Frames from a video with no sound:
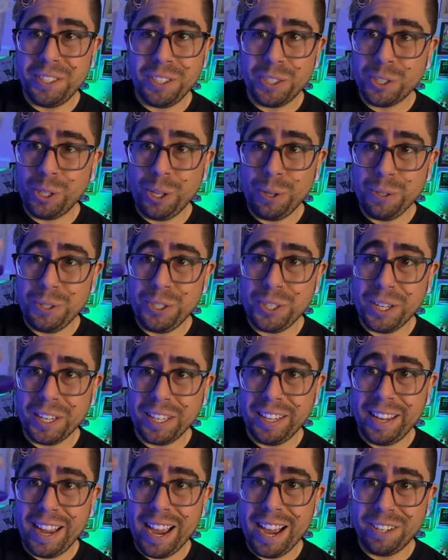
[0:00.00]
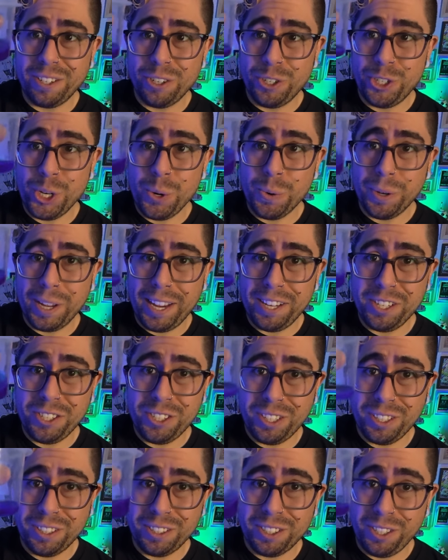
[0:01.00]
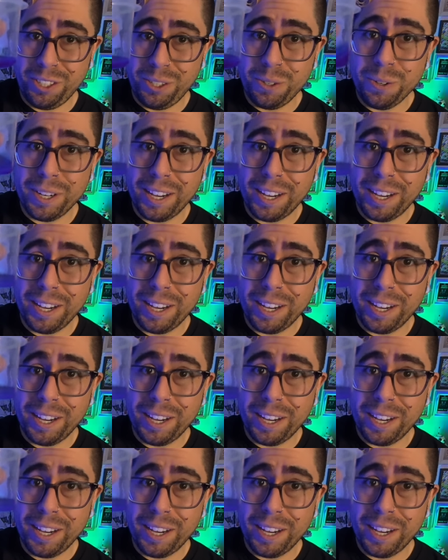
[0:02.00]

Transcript: is as close as I can get to showcasing to you